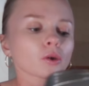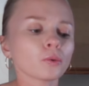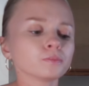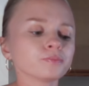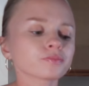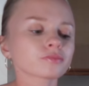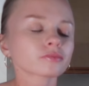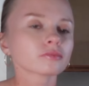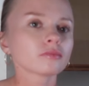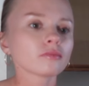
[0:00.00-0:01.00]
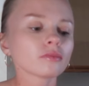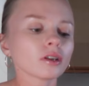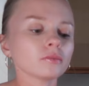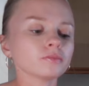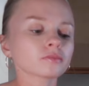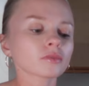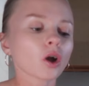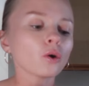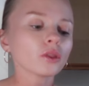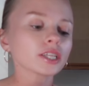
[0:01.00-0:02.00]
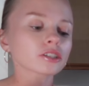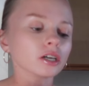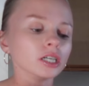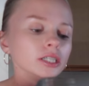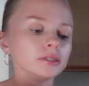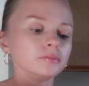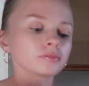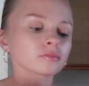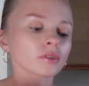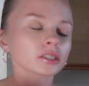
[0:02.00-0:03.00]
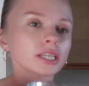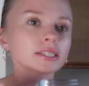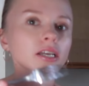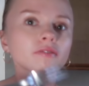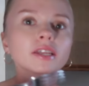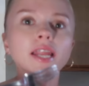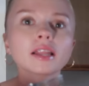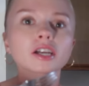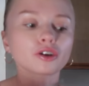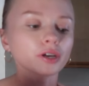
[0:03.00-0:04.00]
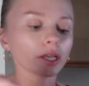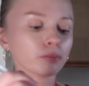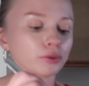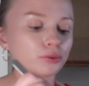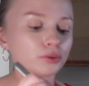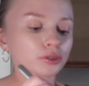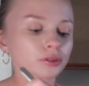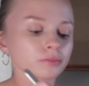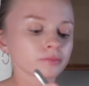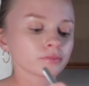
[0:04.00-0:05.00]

Mm. Oh, that's good. Tastes like a vanilla cream mousse.